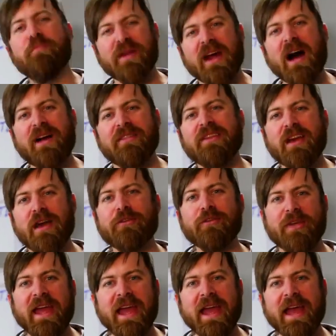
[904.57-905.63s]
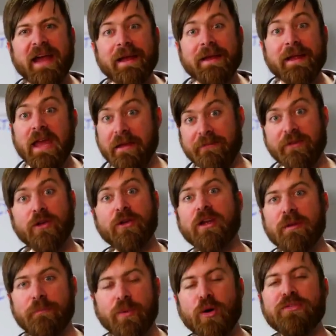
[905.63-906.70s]
But on the other hand, if you're
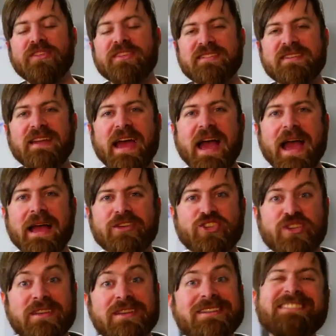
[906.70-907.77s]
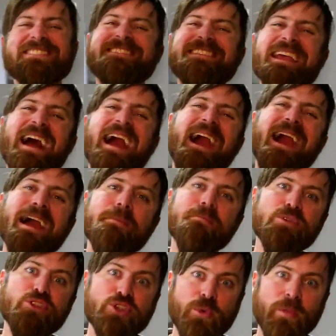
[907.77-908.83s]
gonna put this into action, say
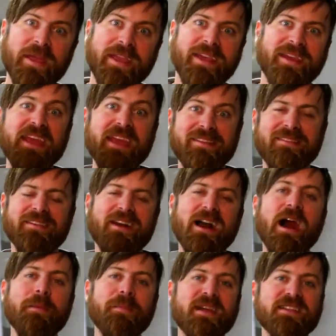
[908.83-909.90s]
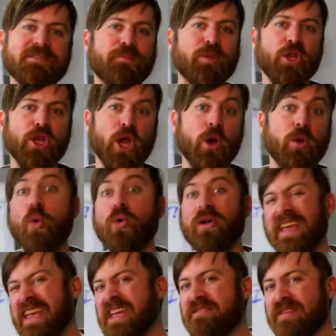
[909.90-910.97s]
I'm doing it in the comments below. Or
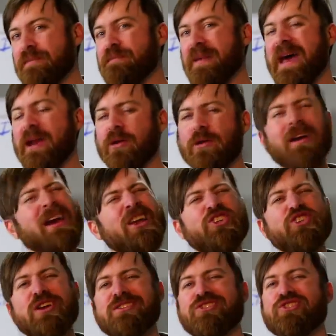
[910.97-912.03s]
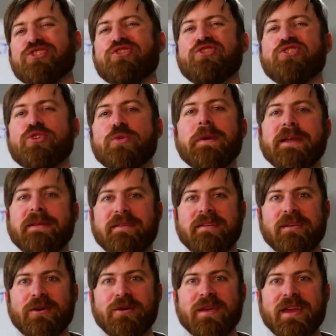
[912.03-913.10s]
even better, just do it,
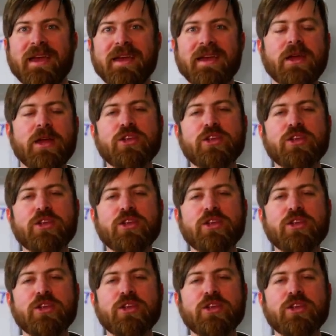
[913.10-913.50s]
okay?